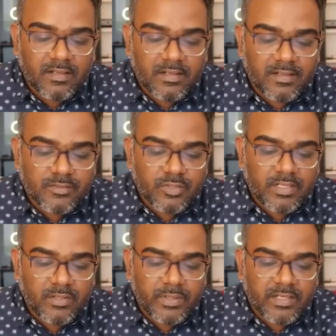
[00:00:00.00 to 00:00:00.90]
So
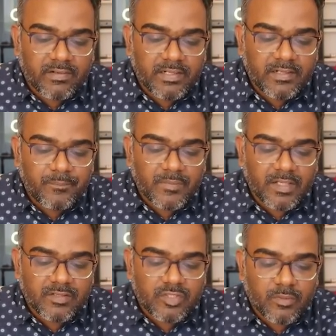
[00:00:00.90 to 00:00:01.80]
here we covered it,
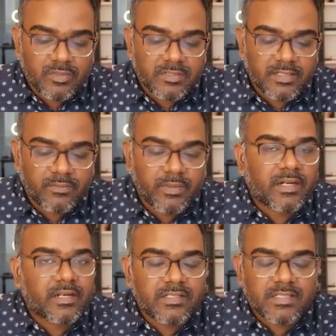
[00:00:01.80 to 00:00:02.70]
and the stop loss is hit. We
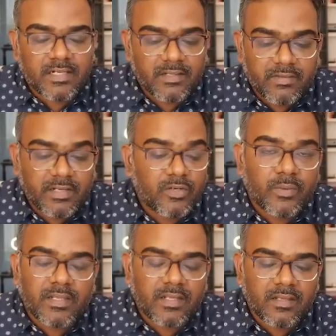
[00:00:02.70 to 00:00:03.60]
can't exit, and we can't
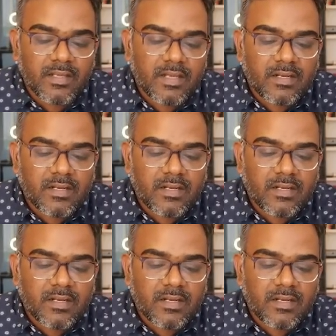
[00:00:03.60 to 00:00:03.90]
do anything.